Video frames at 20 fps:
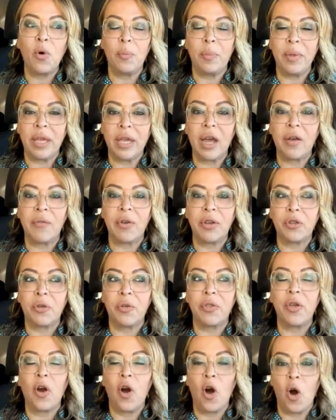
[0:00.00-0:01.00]
will be covered
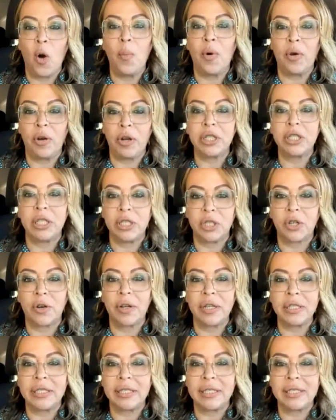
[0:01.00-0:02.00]
through the homeowner's
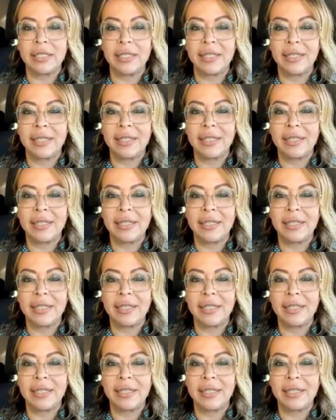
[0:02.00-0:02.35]
insurance.